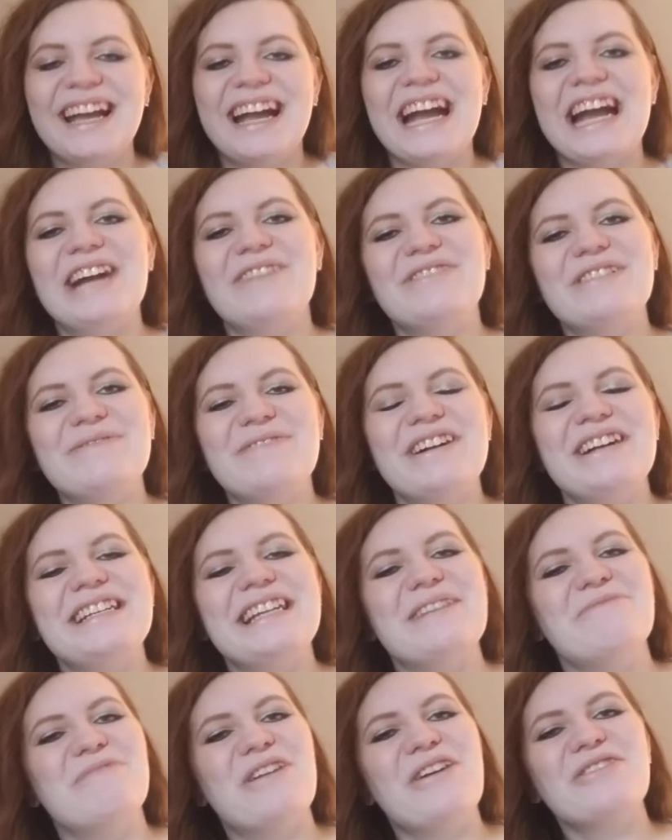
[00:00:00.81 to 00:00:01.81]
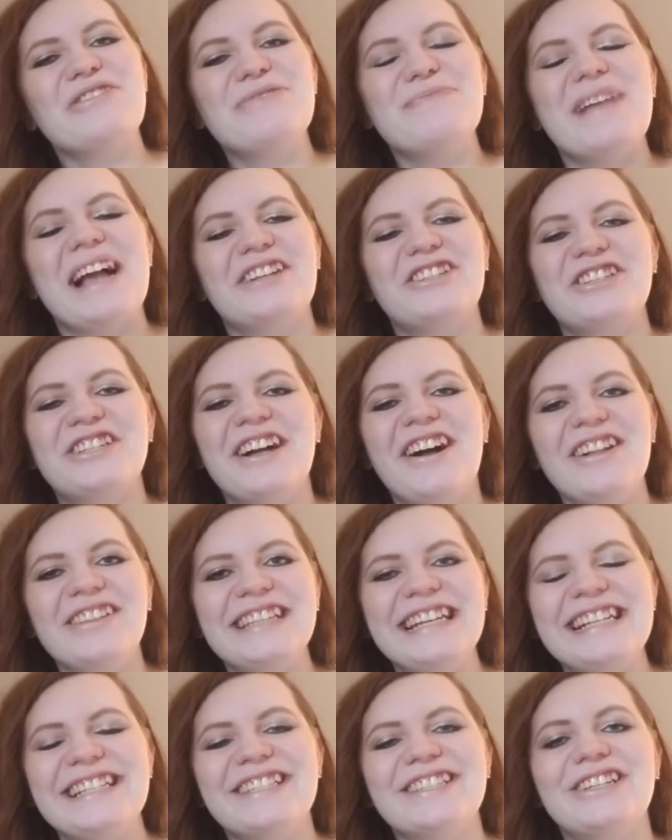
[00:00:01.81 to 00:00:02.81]
Hi everyone and welcome back to
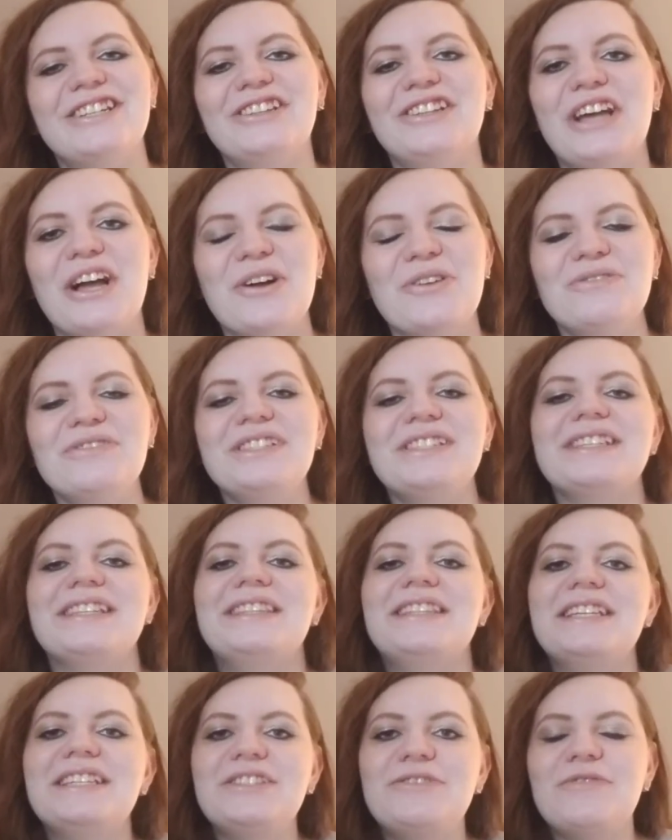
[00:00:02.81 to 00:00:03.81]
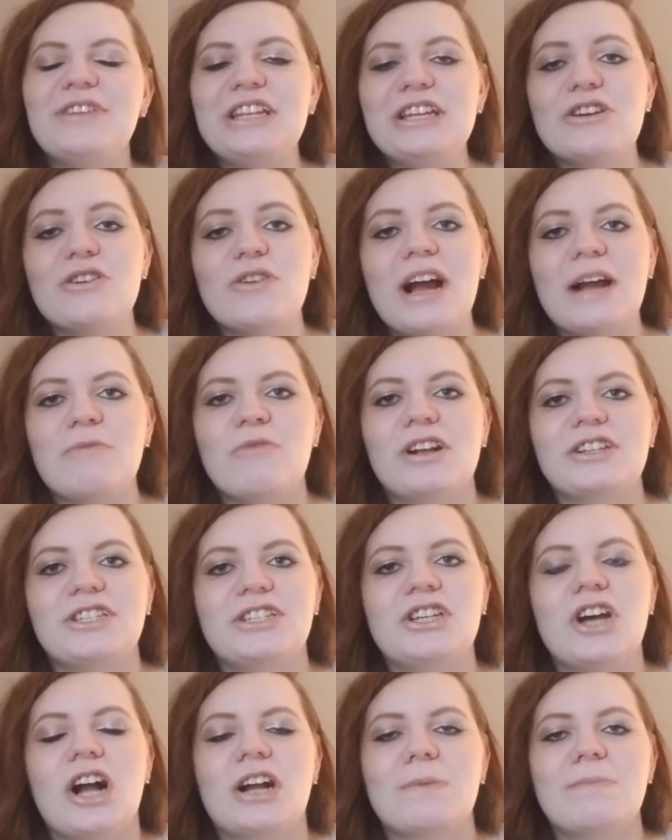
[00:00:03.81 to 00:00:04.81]
Colleen's Colognes. In this video I want
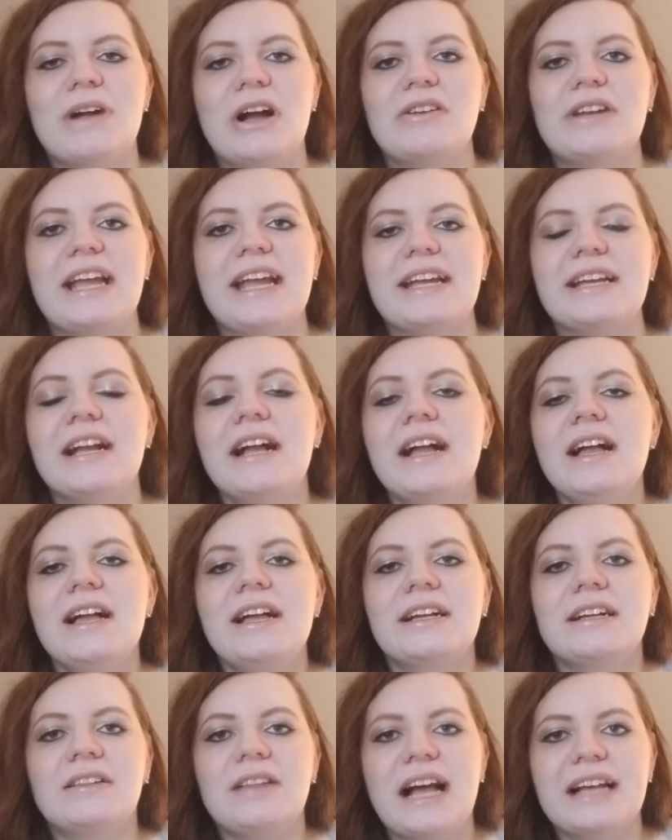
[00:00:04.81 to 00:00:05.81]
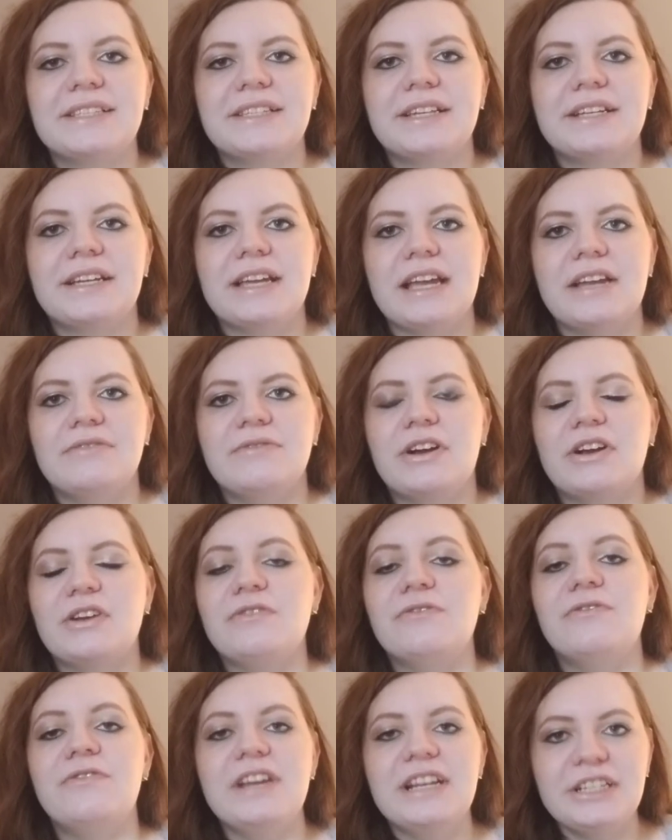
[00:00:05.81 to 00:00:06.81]
to talk about a classic and
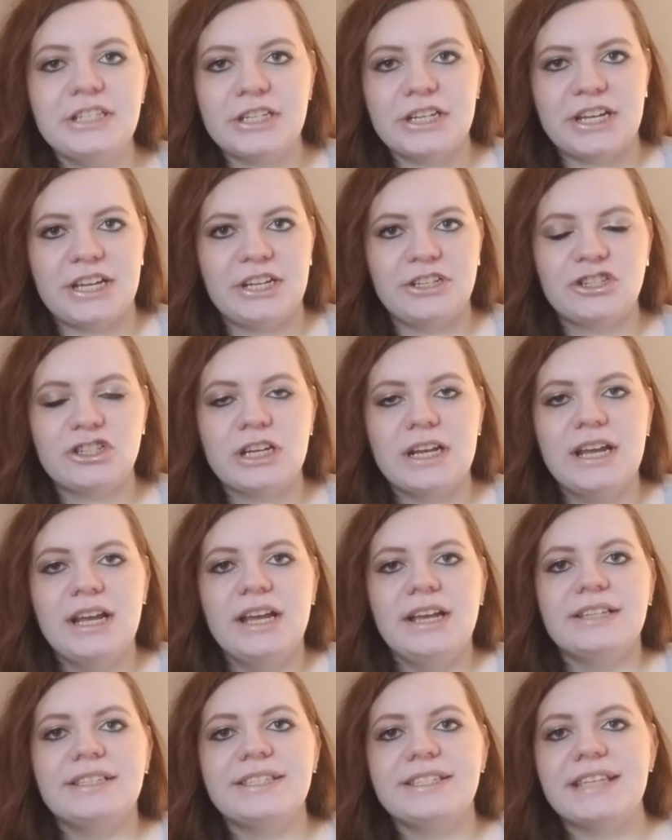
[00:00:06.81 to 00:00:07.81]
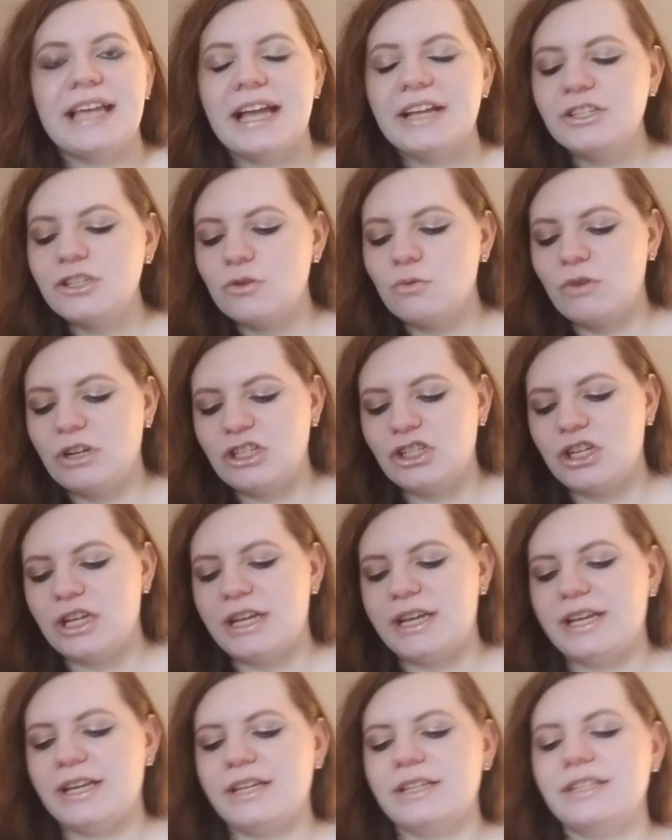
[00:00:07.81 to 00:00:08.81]
very vintage scent which
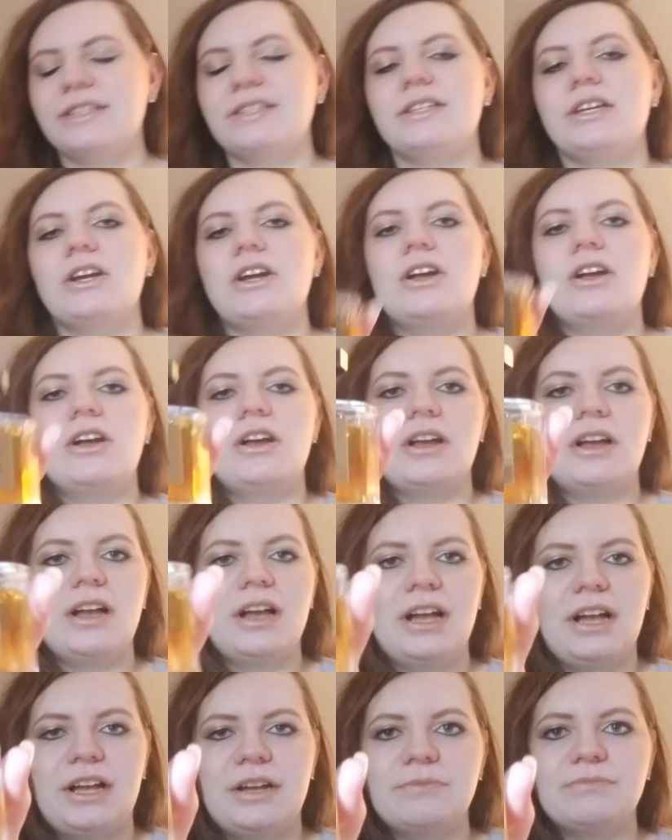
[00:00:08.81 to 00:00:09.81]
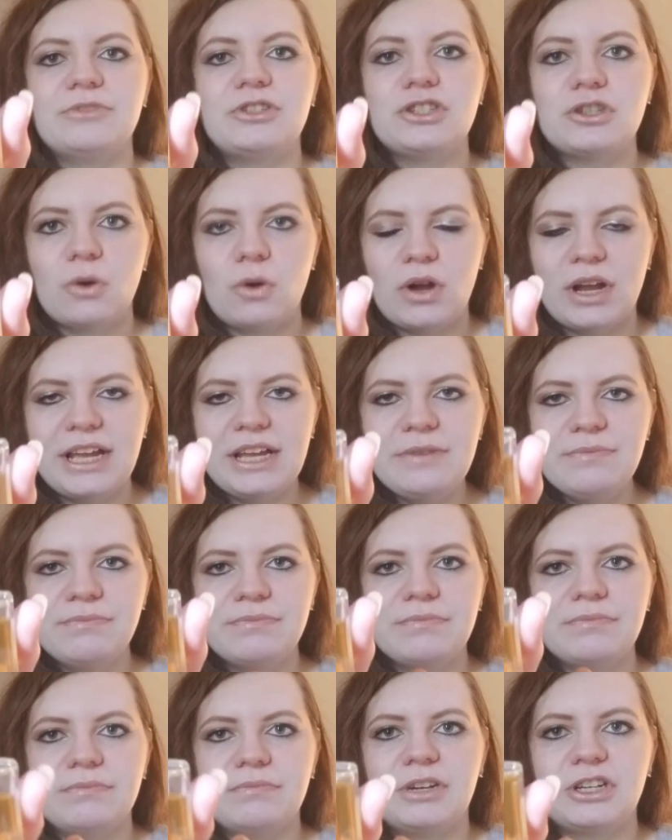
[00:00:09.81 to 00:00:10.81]
is um, Joy
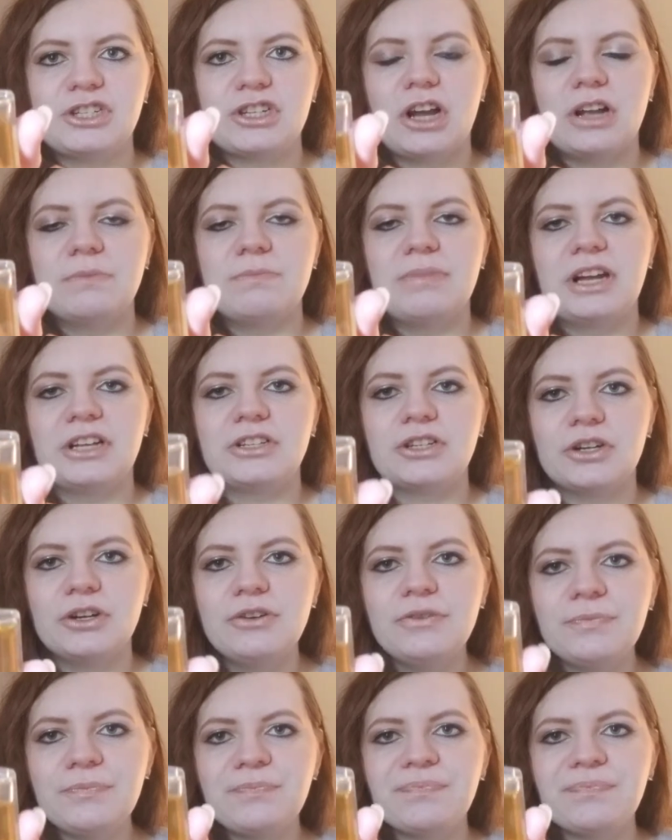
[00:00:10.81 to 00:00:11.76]
by Jean Patou.